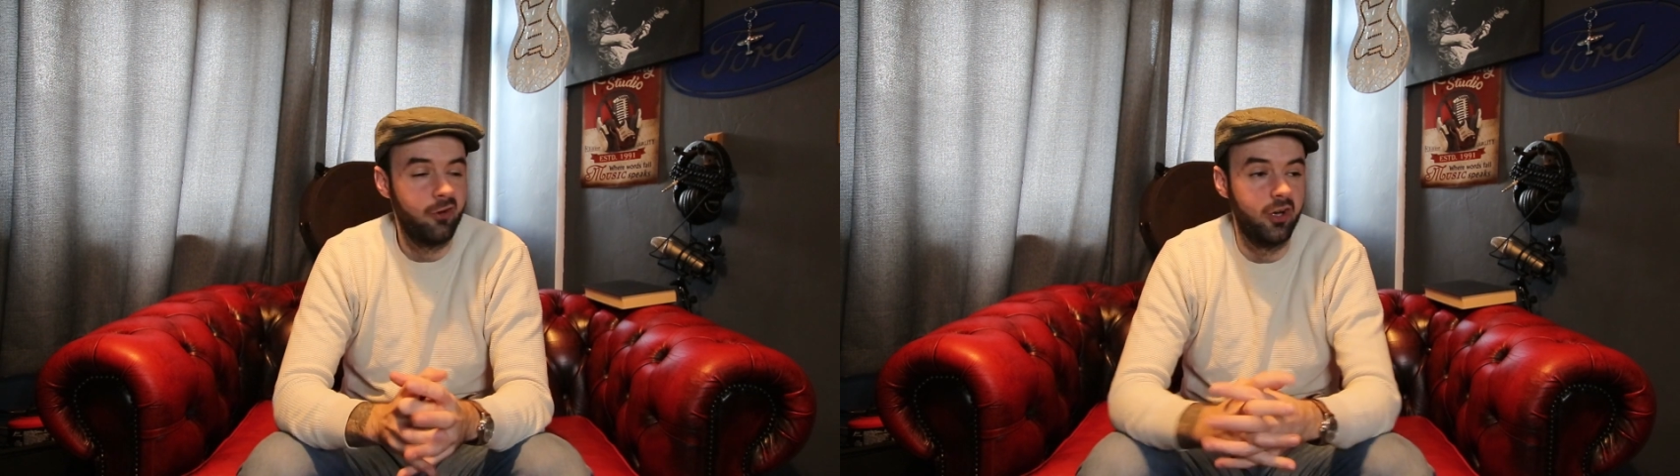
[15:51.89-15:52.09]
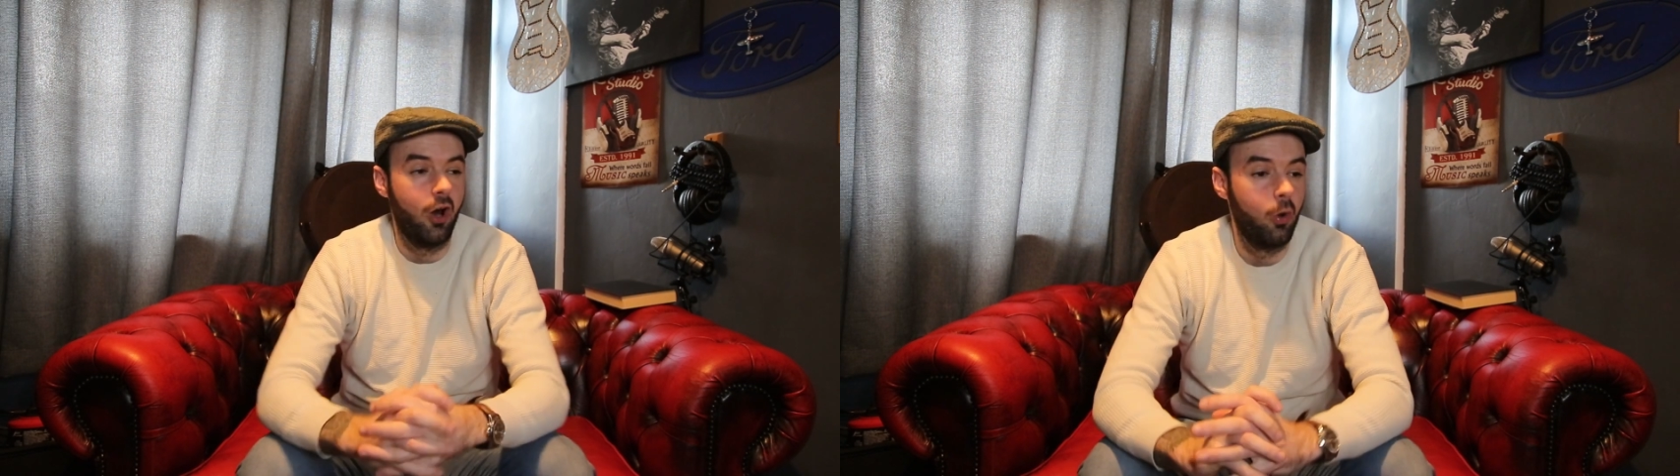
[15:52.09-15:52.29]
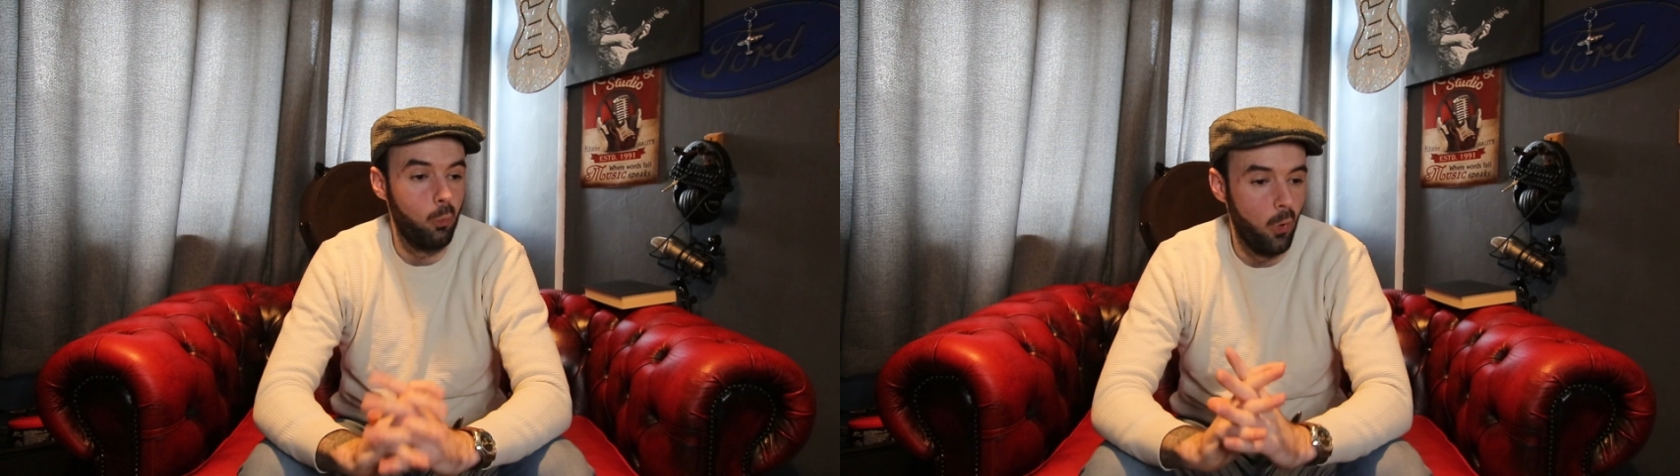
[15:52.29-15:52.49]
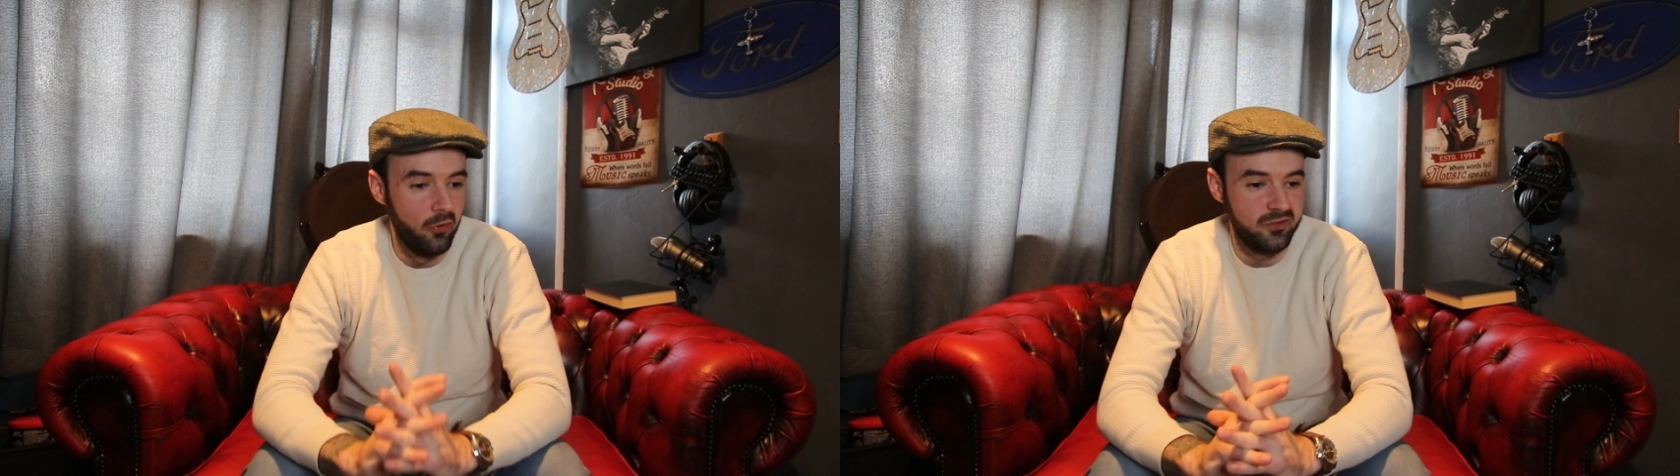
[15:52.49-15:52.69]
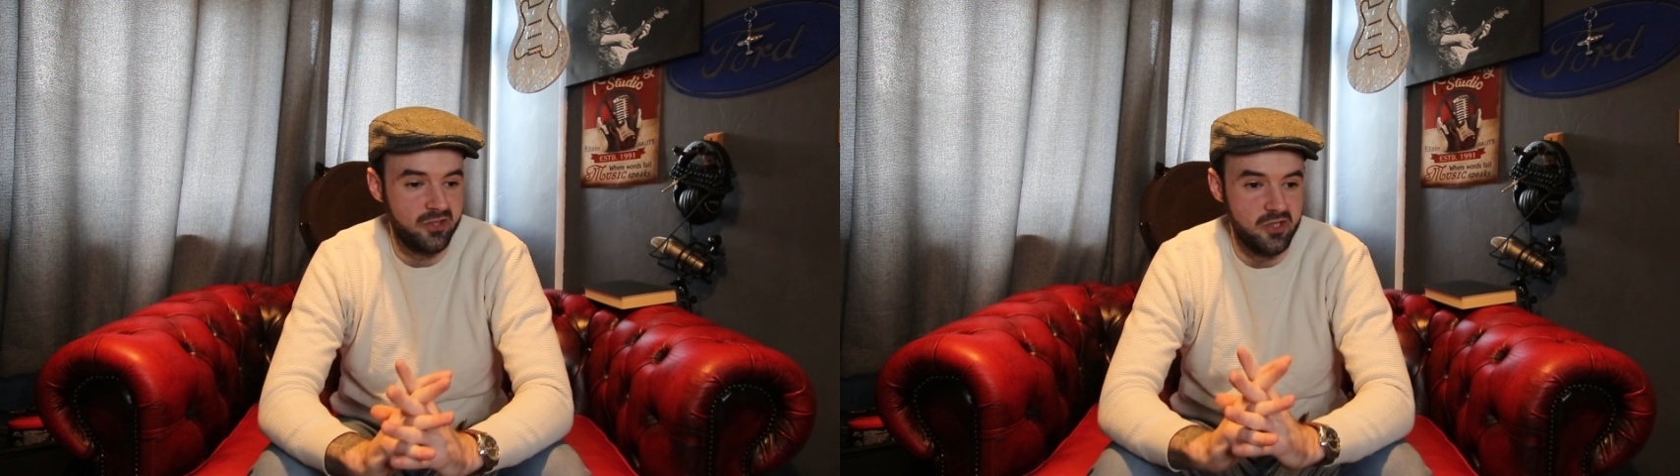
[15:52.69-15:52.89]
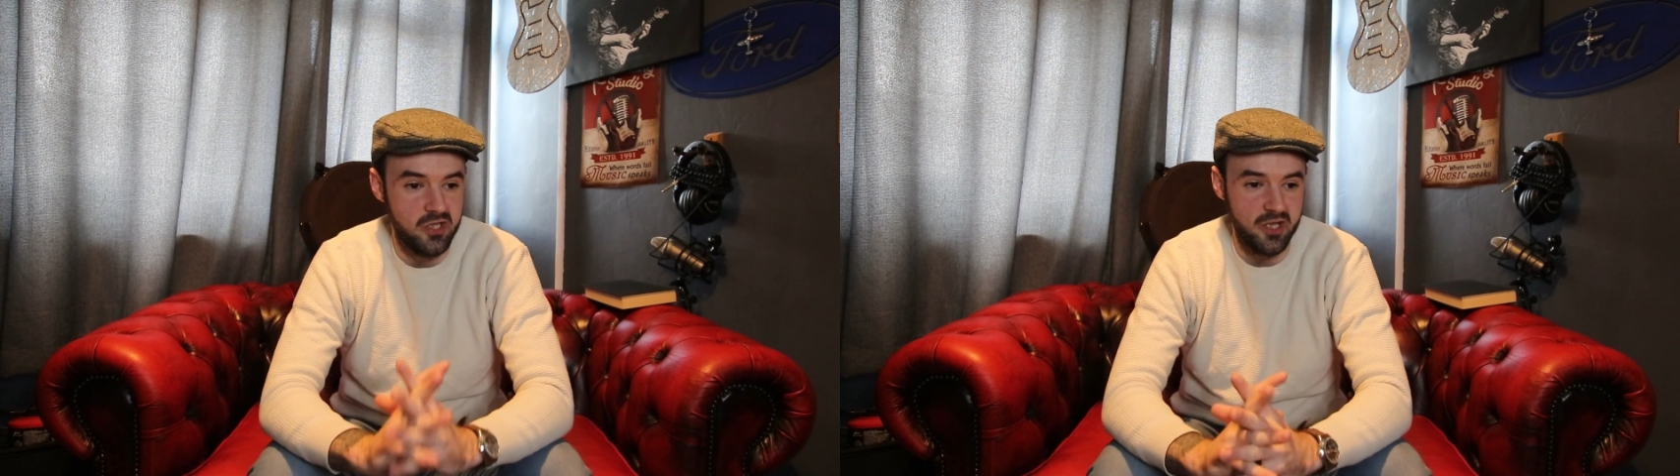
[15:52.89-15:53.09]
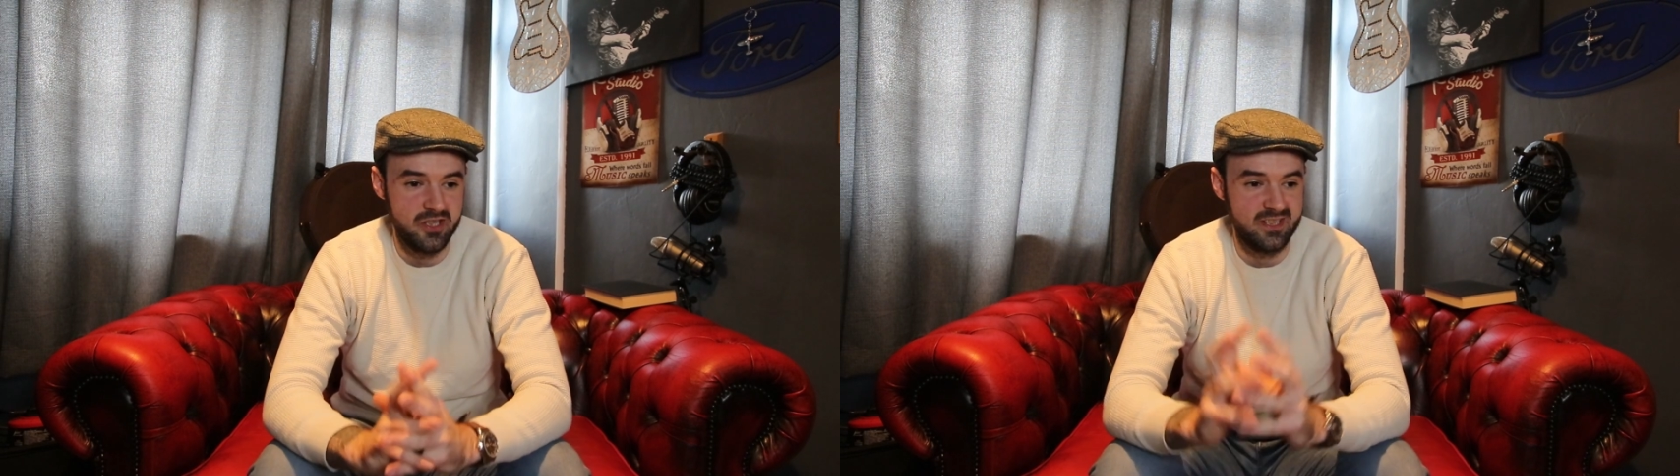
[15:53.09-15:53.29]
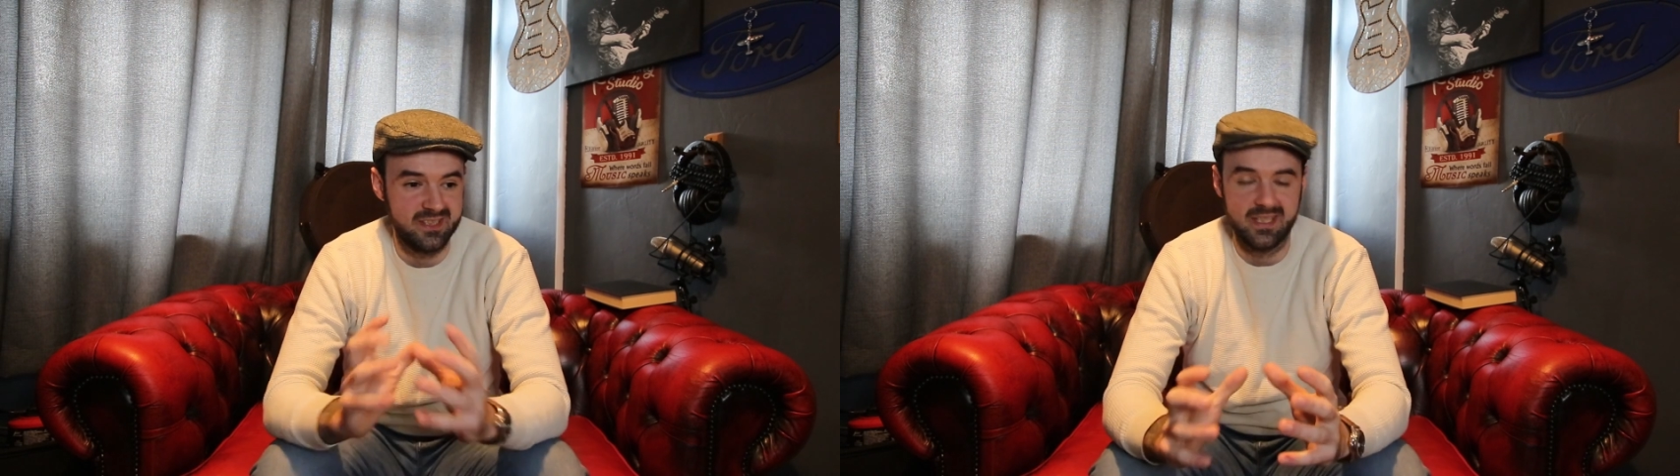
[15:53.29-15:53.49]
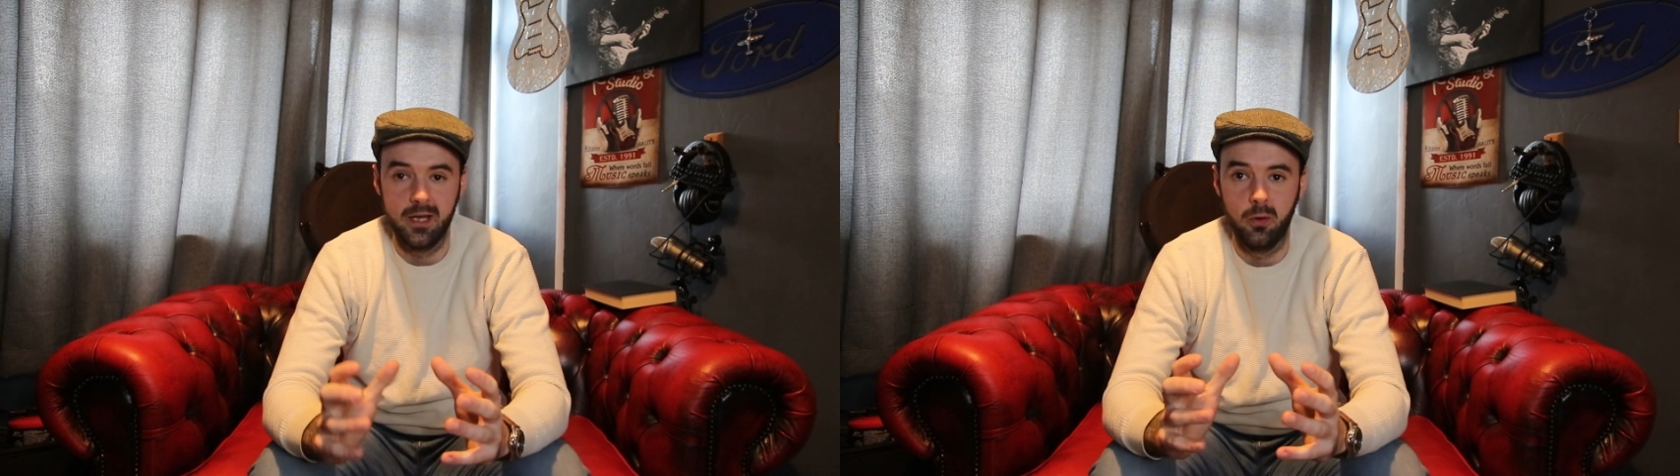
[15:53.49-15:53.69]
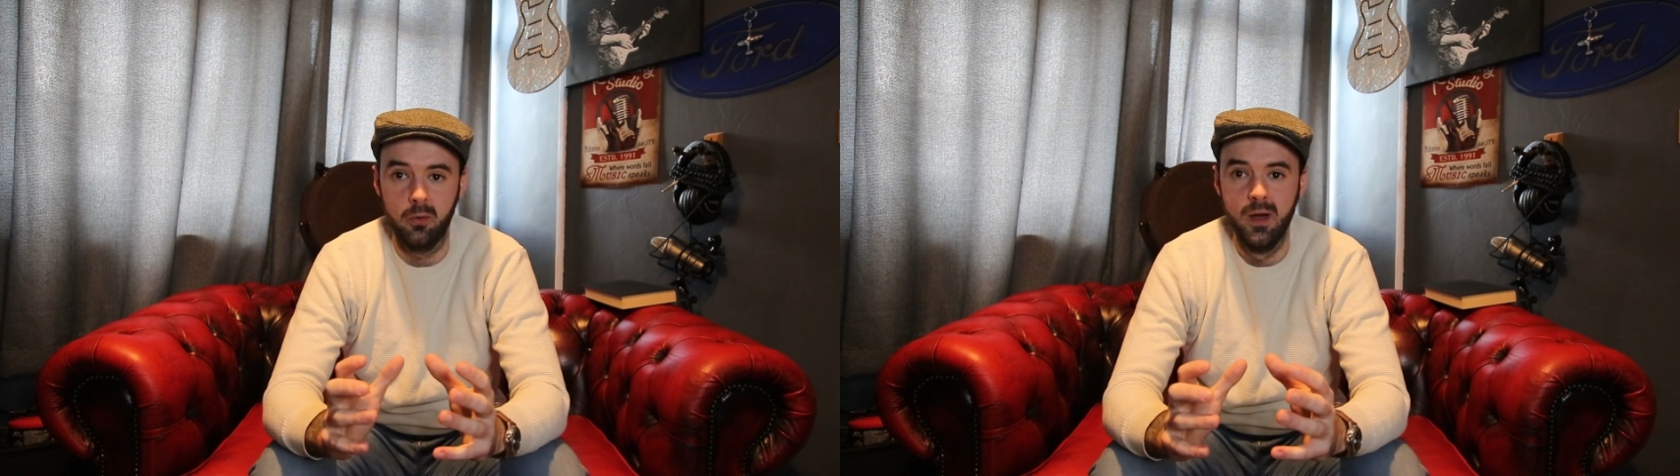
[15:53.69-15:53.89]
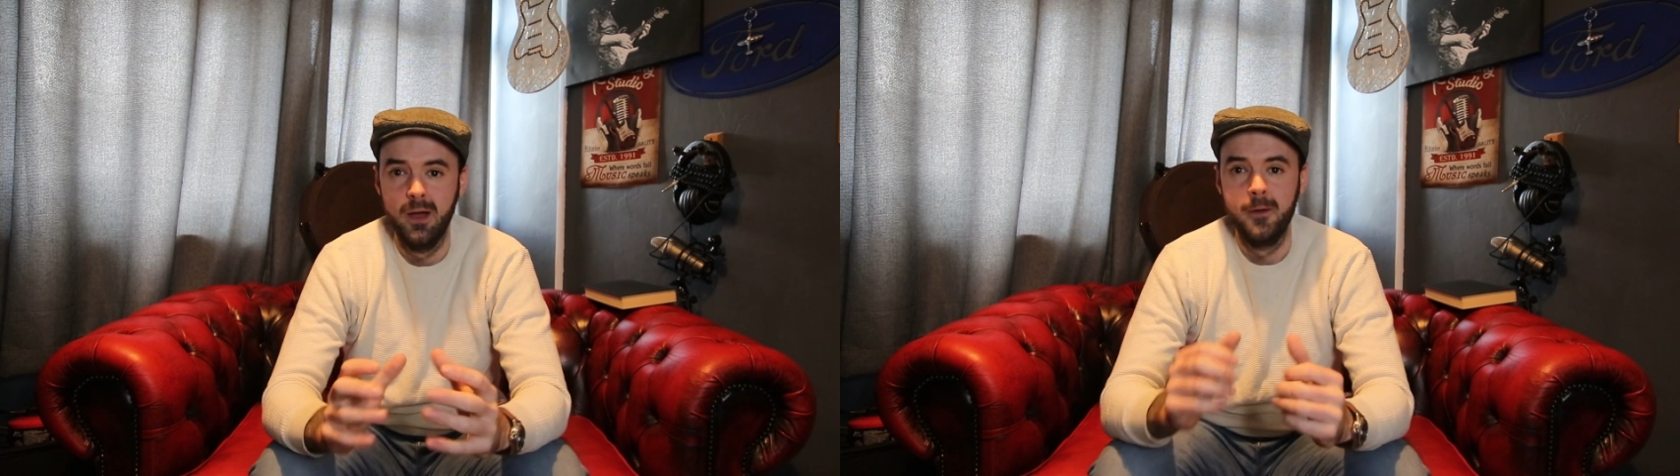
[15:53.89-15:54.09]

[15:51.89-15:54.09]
I want to just still